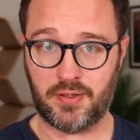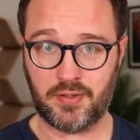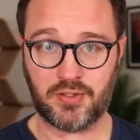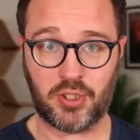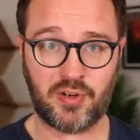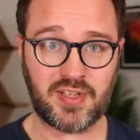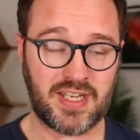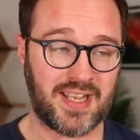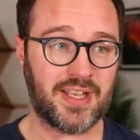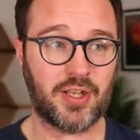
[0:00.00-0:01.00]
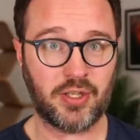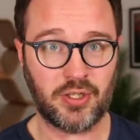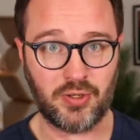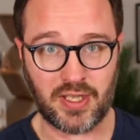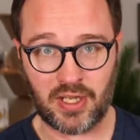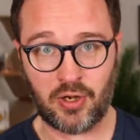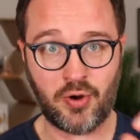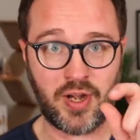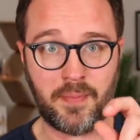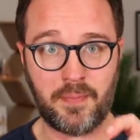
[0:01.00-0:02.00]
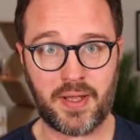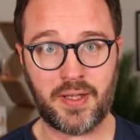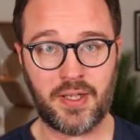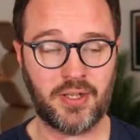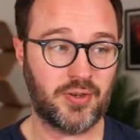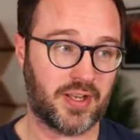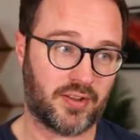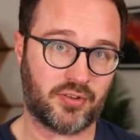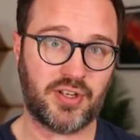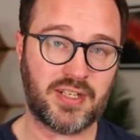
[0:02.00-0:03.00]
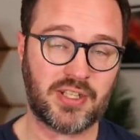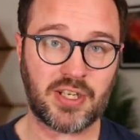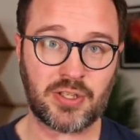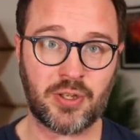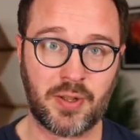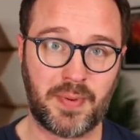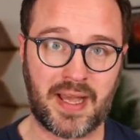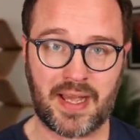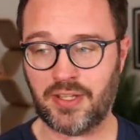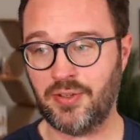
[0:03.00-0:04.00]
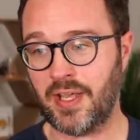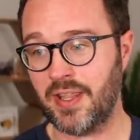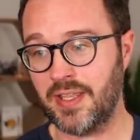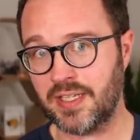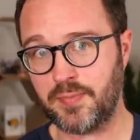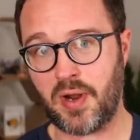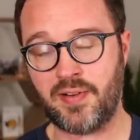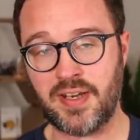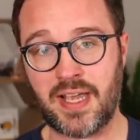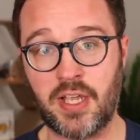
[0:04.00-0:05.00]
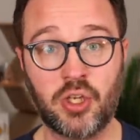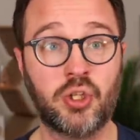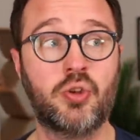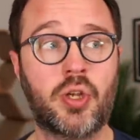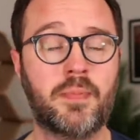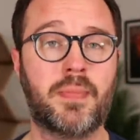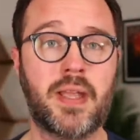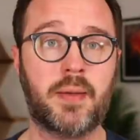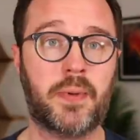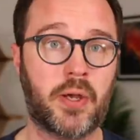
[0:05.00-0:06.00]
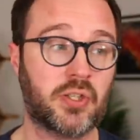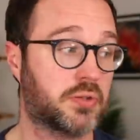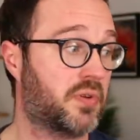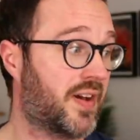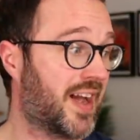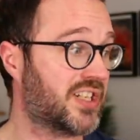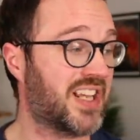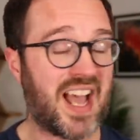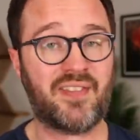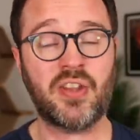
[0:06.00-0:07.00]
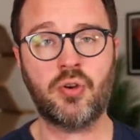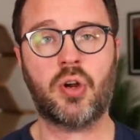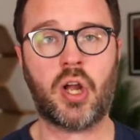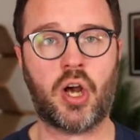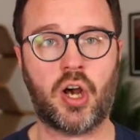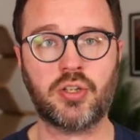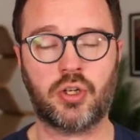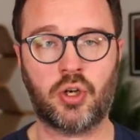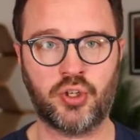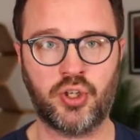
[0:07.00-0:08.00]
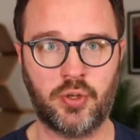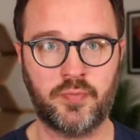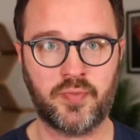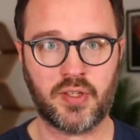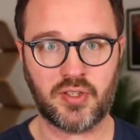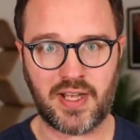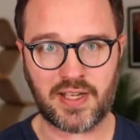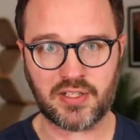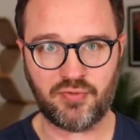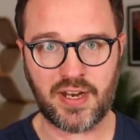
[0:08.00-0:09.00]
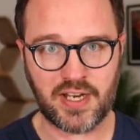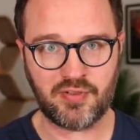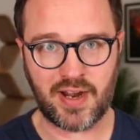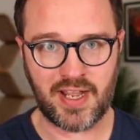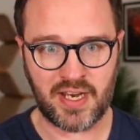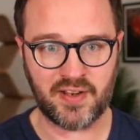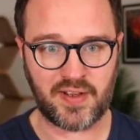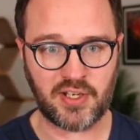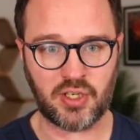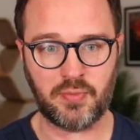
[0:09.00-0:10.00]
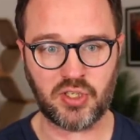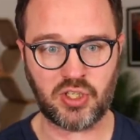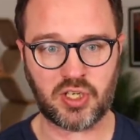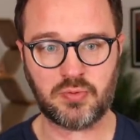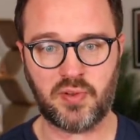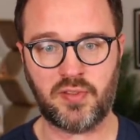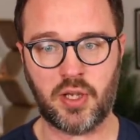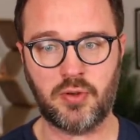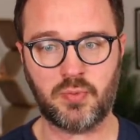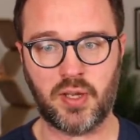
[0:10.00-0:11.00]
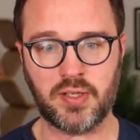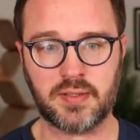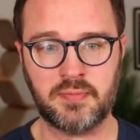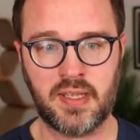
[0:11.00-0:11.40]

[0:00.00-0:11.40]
security, you get the long number, you get the three digits on the back, you get the expiry date, you can make a purchase without actually having your card on you. So that's a really great innovation, but just with those ones.